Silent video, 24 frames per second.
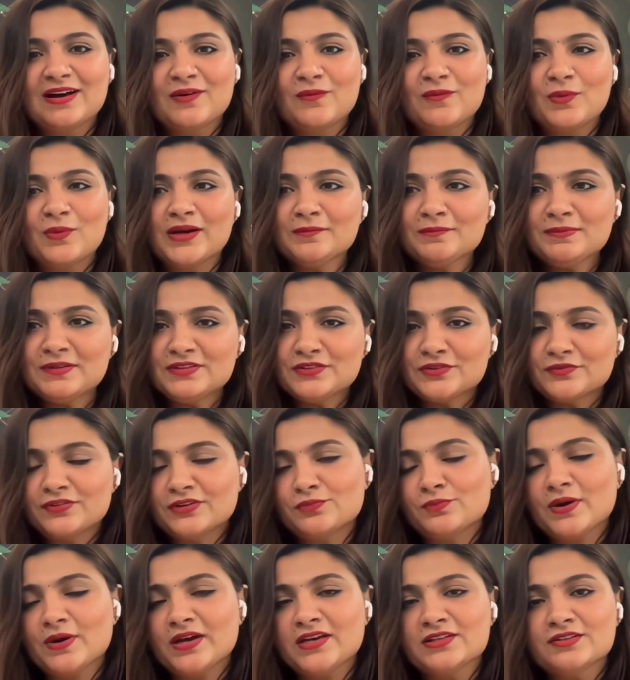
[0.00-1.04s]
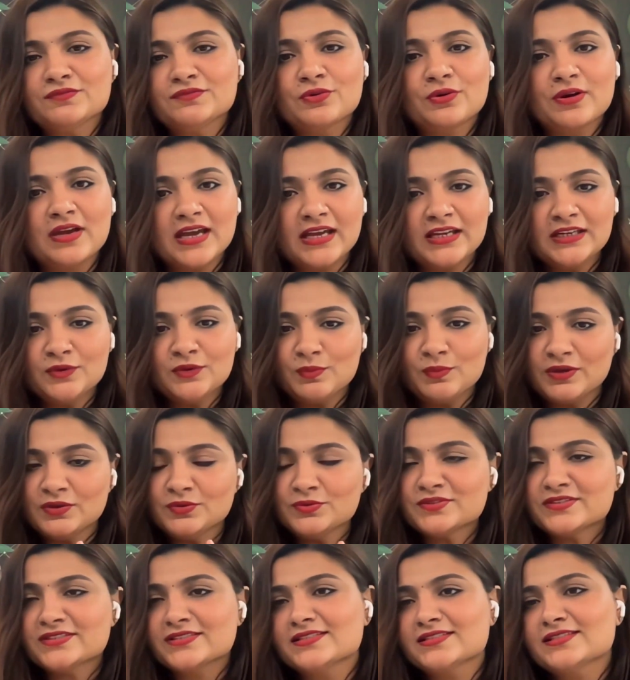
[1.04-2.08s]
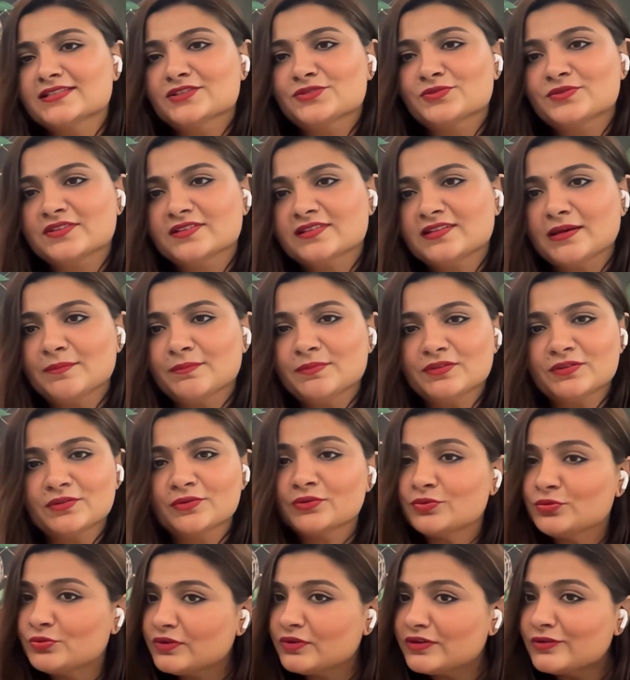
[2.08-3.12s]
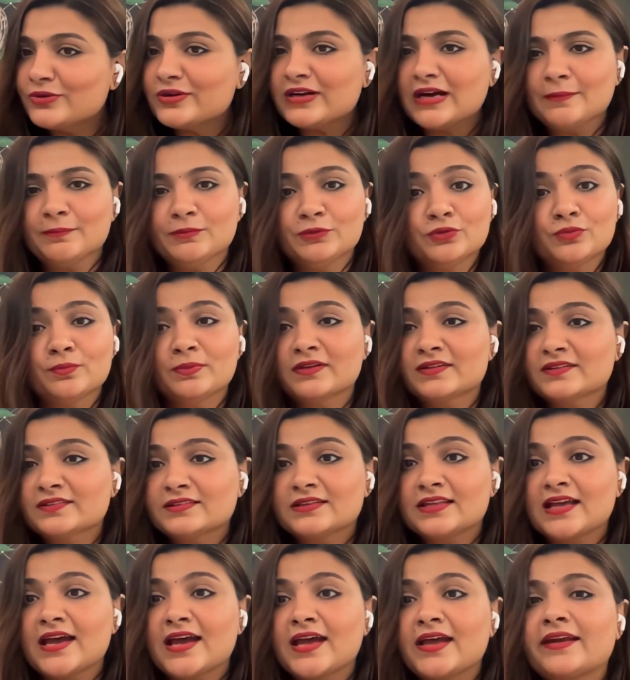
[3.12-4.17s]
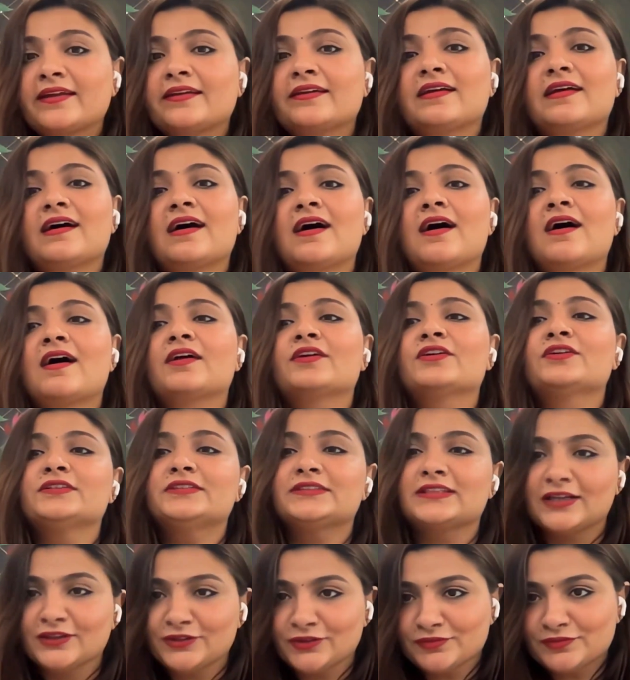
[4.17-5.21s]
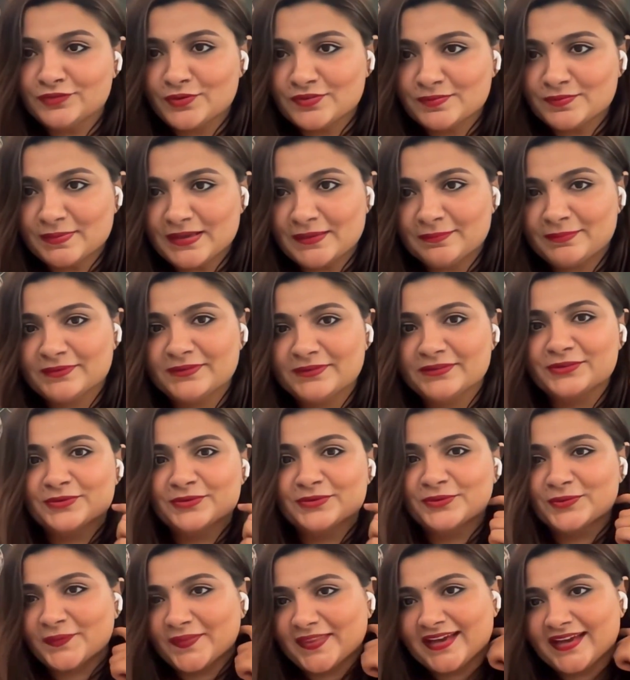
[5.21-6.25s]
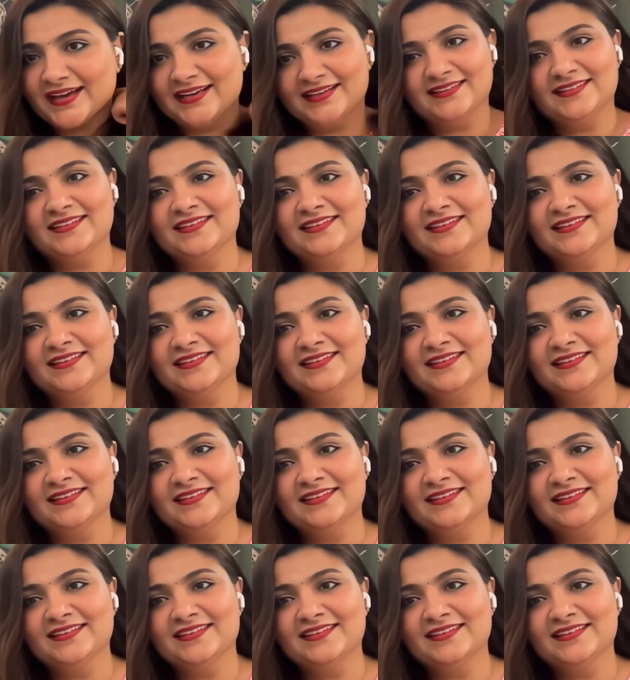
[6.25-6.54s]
One piece of advice for anyone who's listening to this episode who look up to you, because there are a ton of those people, you know that.